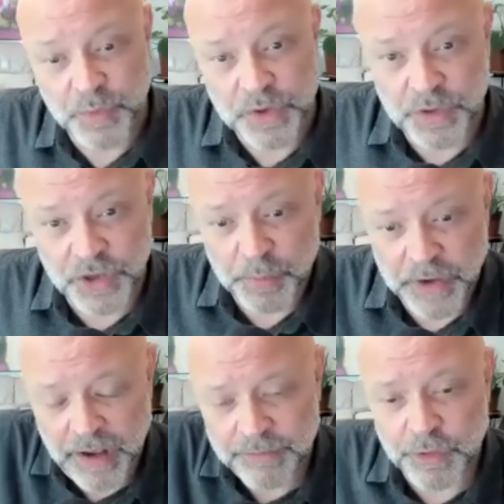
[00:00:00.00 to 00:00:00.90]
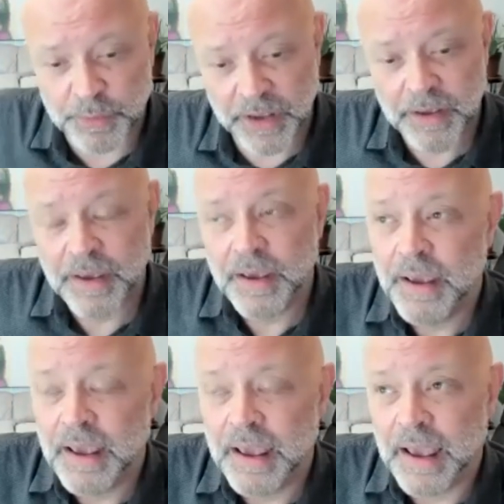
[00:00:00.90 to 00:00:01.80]
which was opening up for me.
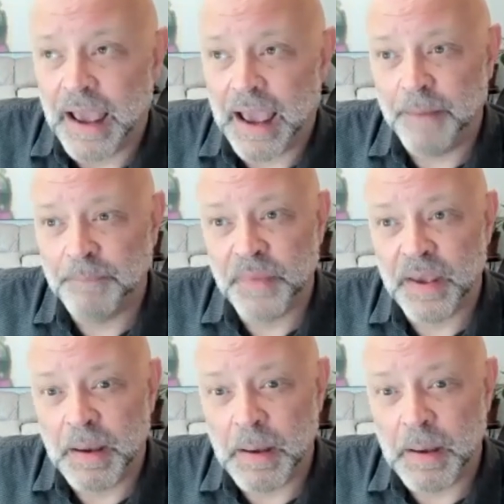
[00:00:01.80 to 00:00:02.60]
Um,